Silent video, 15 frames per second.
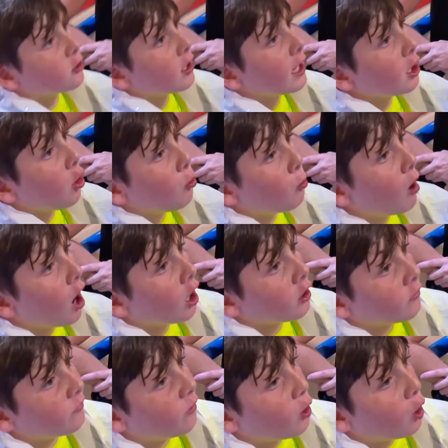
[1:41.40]
like a
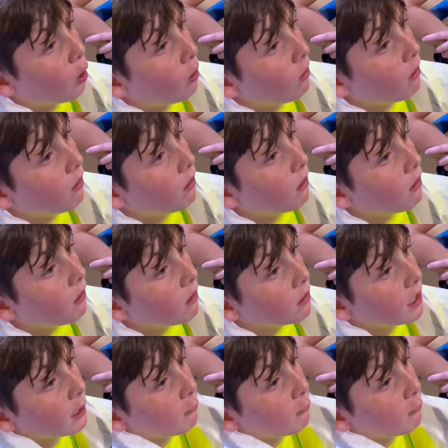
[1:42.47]
waterfall, like